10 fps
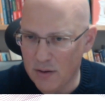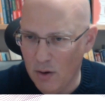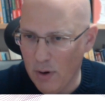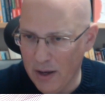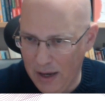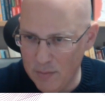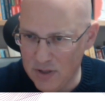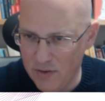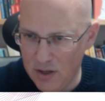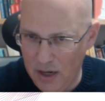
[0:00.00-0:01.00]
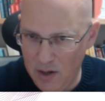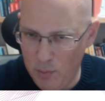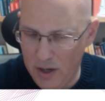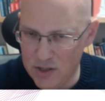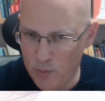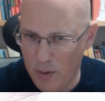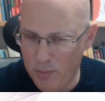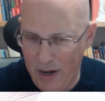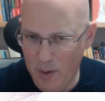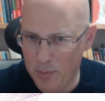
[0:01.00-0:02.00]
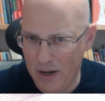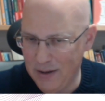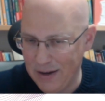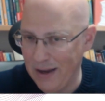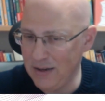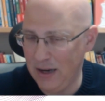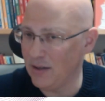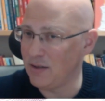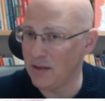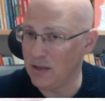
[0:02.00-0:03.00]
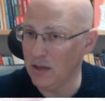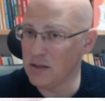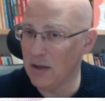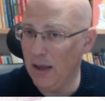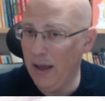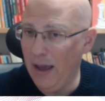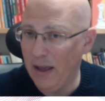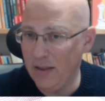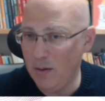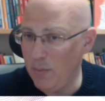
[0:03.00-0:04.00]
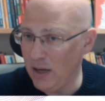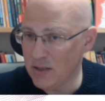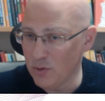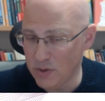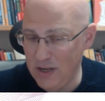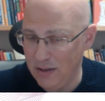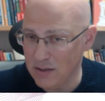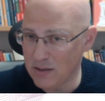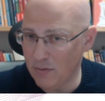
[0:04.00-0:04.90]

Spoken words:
there are games in the database where black played knight takes d6, and that makes no sense.